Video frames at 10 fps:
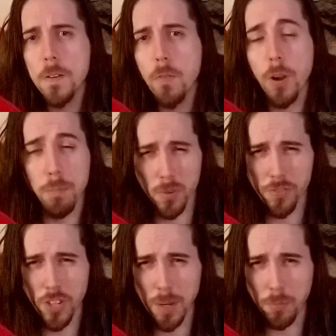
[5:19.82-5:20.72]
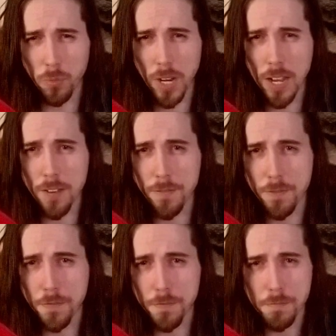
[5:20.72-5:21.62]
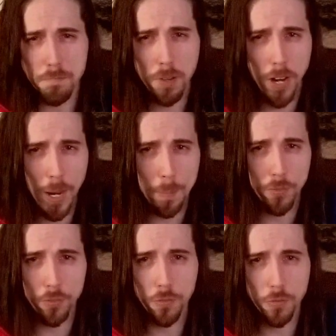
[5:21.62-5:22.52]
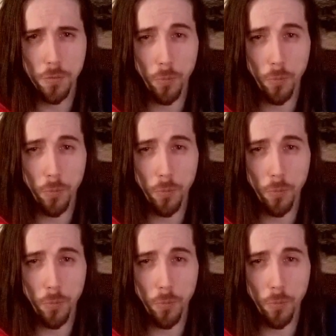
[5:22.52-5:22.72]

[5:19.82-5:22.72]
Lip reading: Well, most games would have, perhaps,